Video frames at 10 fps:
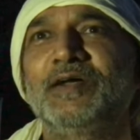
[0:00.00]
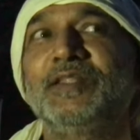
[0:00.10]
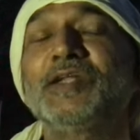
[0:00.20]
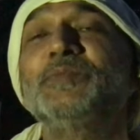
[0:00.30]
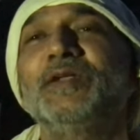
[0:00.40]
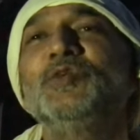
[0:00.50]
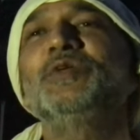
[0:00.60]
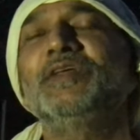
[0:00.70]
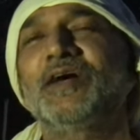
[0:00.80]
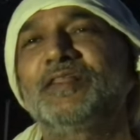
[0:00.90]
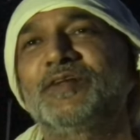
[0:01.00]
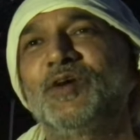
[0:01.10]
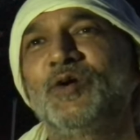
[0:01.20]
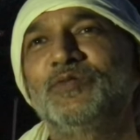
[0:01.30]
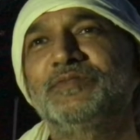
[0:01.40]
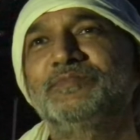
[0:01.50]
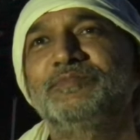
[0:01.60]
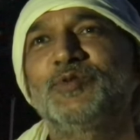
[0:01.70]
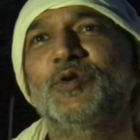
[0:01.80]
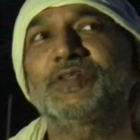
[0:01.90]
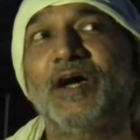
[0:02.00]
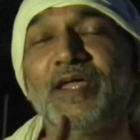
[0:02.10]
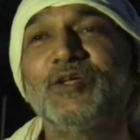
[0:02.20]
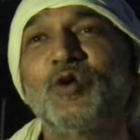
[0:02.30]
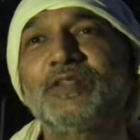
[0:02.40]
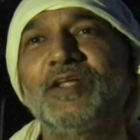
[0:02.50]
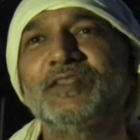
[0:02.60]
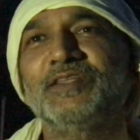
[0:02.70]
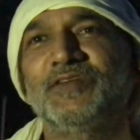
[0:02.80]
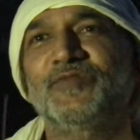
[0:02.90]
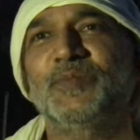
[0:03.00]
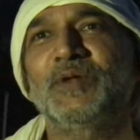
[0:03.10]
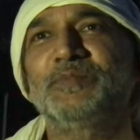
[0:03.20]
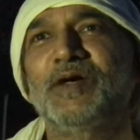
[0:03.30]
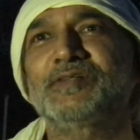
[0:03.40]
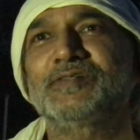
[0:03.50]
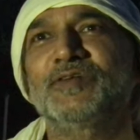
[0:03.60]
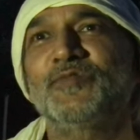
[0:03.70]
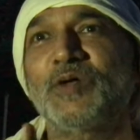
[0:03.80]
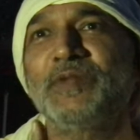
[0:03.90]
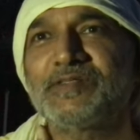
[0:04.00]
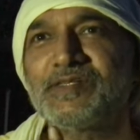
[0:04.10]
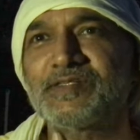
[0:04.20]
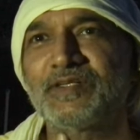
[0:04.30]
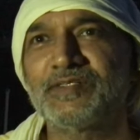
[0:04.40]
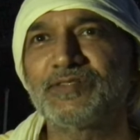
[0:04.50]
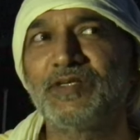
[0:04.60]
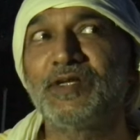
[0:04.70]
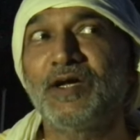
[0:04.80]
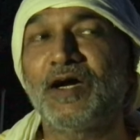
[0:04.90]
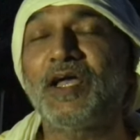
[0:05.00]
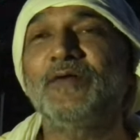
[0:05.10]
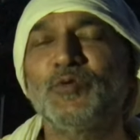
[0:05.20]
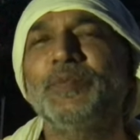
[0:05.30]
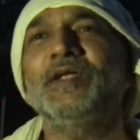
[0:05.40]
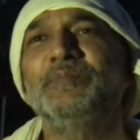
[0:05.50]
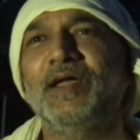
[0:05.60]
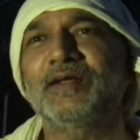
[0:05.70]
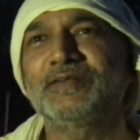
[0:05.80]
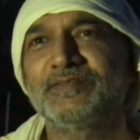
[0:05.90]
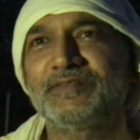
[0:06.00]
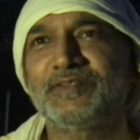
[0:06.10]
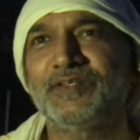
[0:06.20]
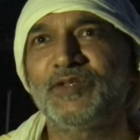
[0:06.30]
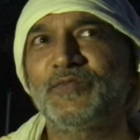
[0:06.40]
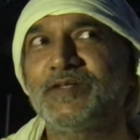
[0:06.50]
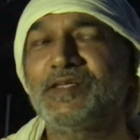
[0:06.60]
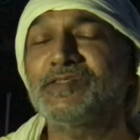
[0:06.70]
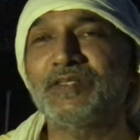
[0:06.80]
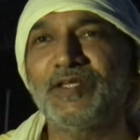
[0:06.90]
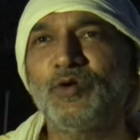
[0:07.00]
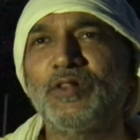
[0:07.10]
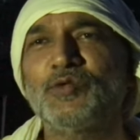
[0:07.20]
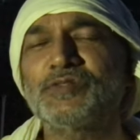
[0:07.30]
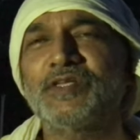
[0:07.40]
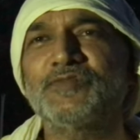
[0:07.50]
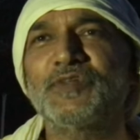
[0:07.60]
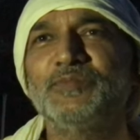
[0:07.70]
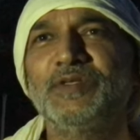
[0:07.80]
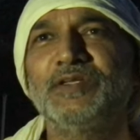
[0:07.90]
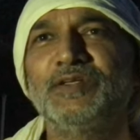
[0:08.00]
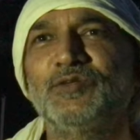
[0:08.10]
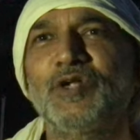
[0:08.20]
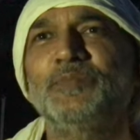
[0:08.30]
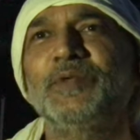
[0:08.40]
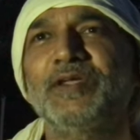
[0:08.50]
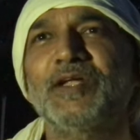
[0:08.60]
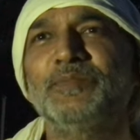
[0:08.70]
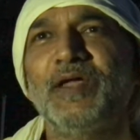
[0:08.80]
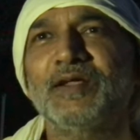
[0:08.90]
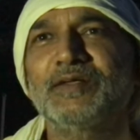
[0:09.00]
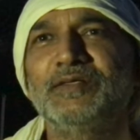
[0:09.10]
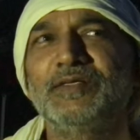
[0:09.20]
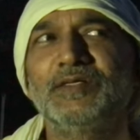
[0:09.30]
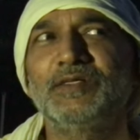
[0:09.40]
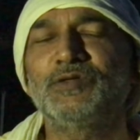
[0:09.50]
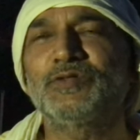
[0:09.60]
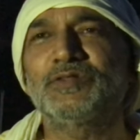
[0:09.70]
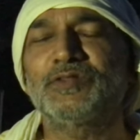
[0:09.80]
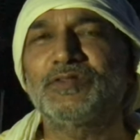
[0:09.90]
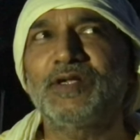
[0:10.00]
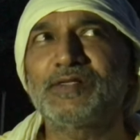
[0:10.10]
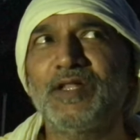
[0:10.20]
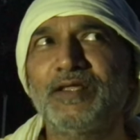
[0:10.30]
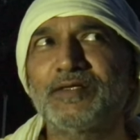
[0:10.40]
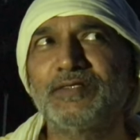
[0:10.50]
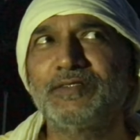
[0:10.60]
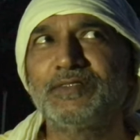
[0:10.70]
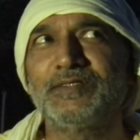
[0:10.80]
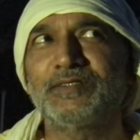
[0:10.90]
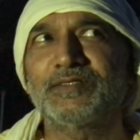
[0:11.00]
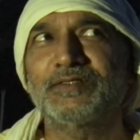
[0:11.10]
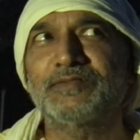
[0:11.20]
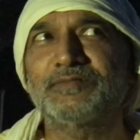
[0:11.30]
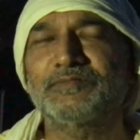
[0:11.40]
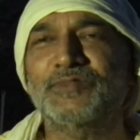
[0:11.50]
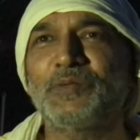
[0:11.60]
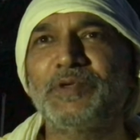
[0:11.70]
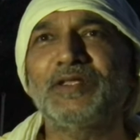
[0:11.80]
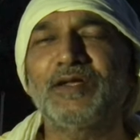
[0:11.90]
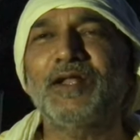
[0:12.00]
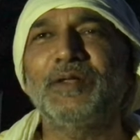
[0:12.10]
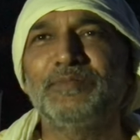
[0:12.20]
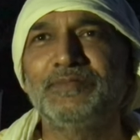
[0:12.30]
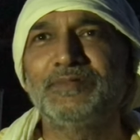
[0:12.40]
that is my duty rather now. Because I got that thing from my master, from existence, I have to pay it back. If I just take all those things with me, not paying it back, that is like committing a crime.